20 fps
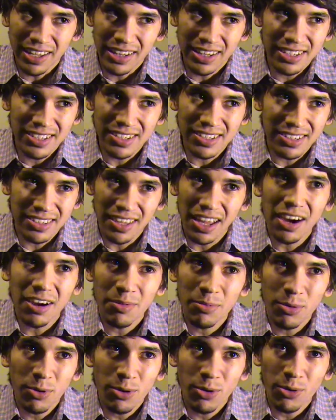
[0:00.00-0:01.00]
this is
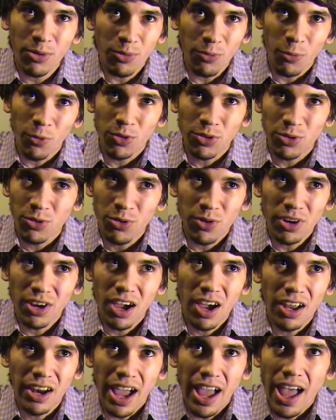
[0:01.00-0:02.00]
terrible what's going
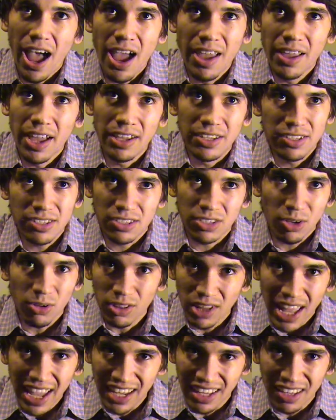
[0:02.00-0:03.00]
on I, I, I just don't
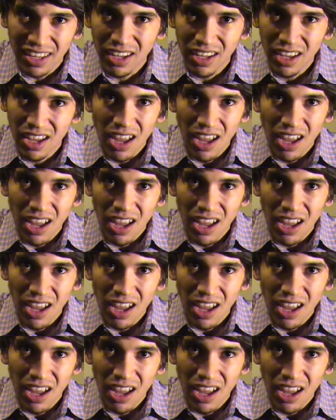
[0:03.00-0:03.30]
like it.